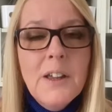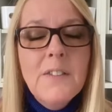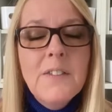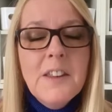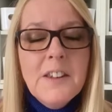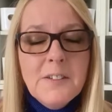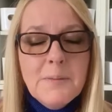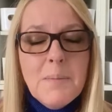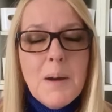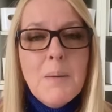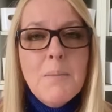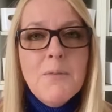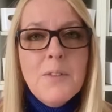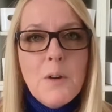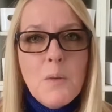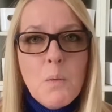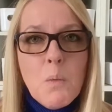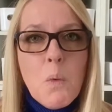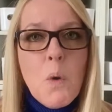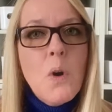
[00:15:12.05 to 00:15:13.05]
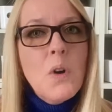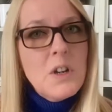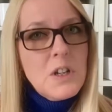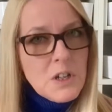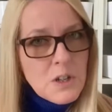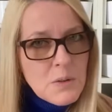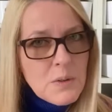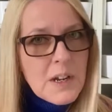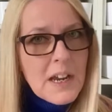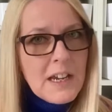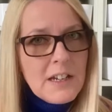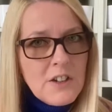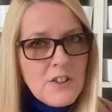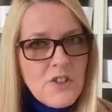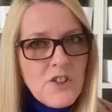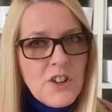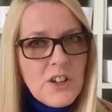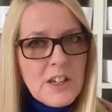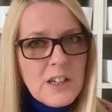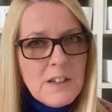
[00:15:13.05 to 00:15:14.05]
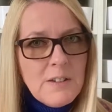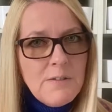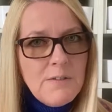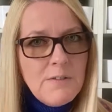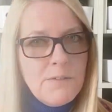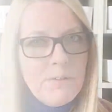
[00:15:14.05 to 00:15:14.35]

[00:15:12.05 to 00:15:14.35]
this month at what you can achieve.